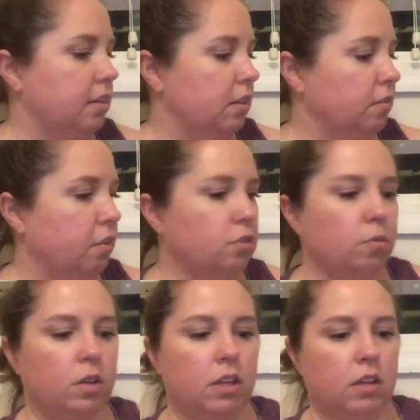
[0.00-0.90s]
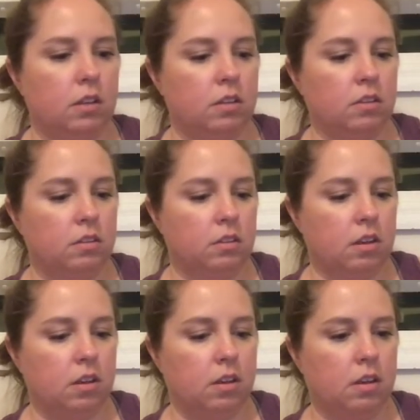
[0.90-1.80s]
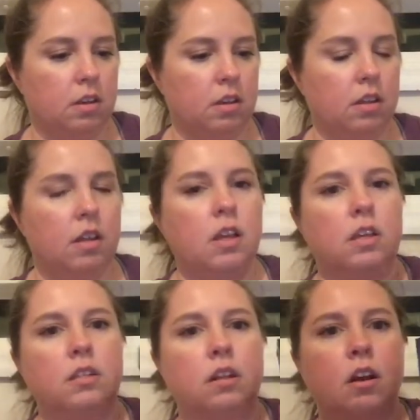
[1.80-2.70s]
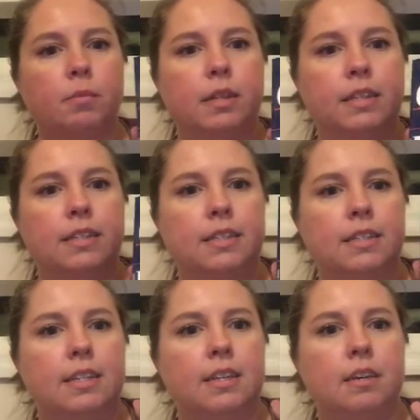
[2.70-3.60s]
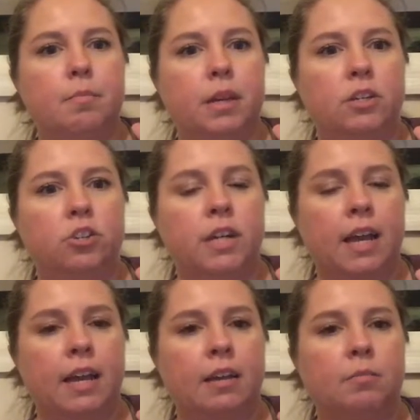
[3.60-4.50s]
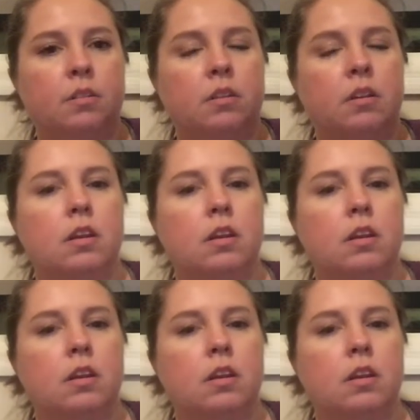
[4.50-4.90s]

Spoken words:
This first one is Tom Clancy, Patriot Games.